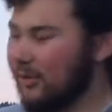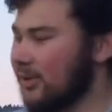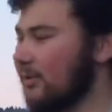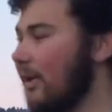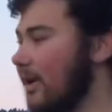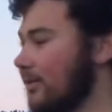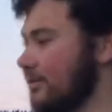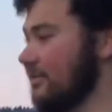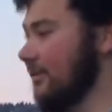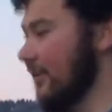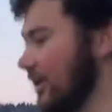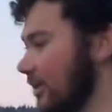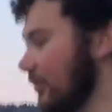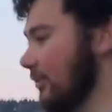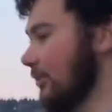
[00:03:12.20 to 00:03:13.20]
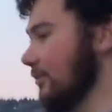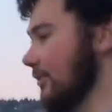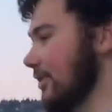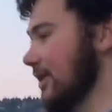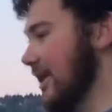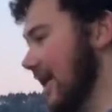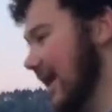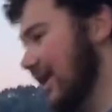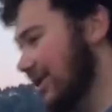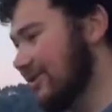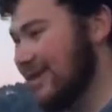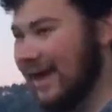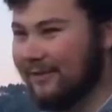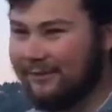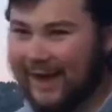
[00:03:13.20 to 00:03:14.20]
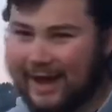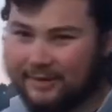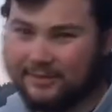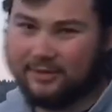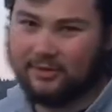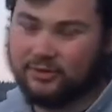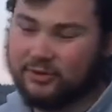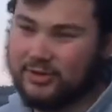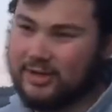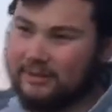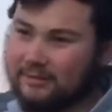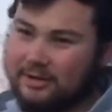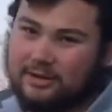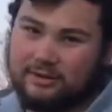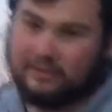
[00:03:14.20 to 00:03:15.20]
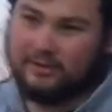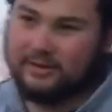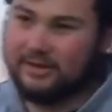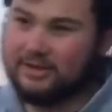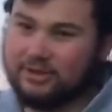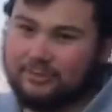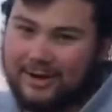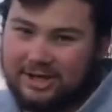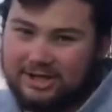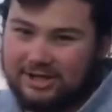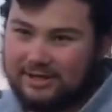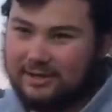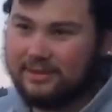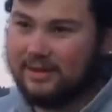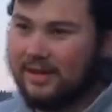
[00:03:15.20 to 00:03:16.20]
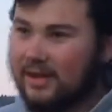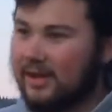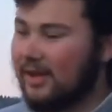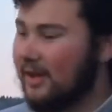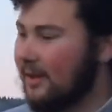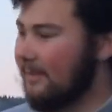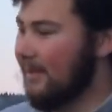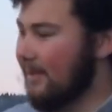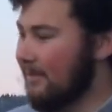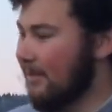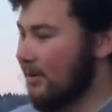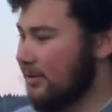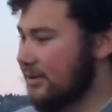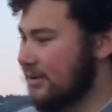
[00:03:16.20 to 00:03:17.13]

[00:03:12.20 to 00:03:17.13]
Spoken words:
the water is really cold, where you can do that faster retrieve in certain situations, but most of the